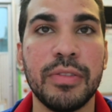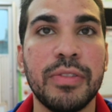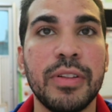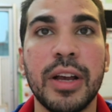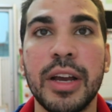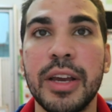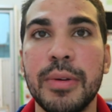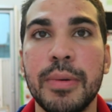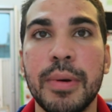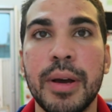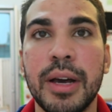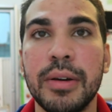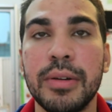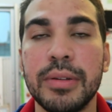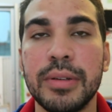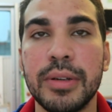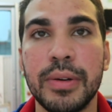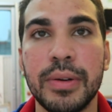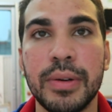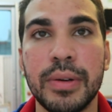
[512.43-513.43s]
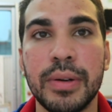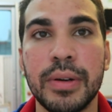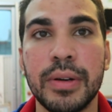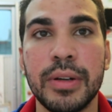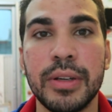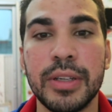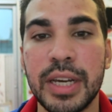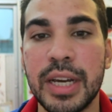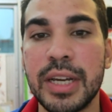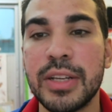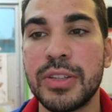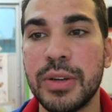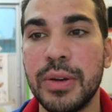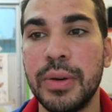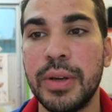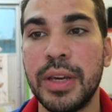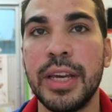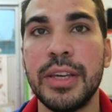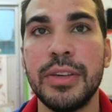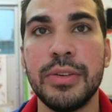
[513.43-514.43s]
fly you out, or yes,
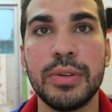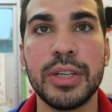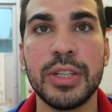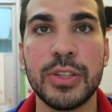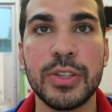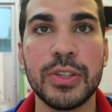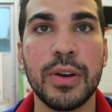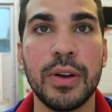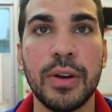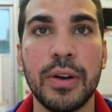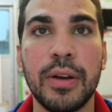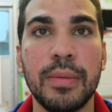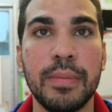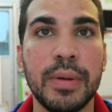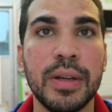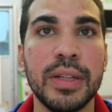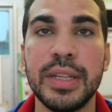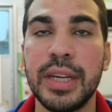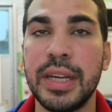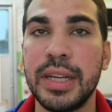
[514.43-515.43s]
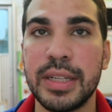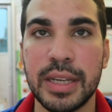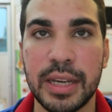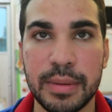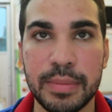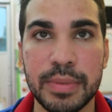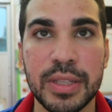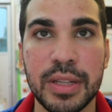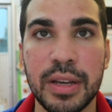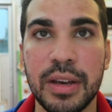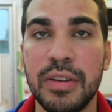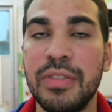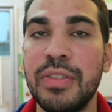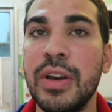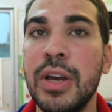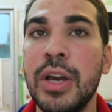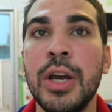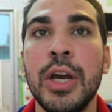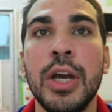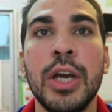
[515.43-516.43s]
okay, you can start on Monday type stuff,
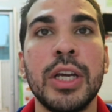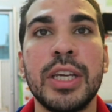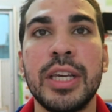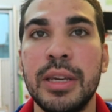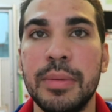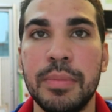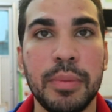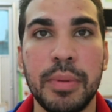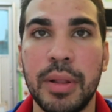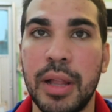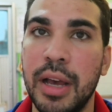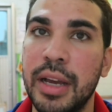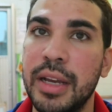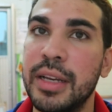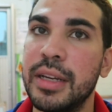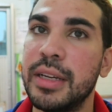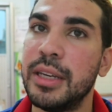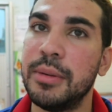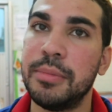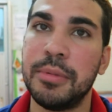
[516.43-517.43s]
keep applying.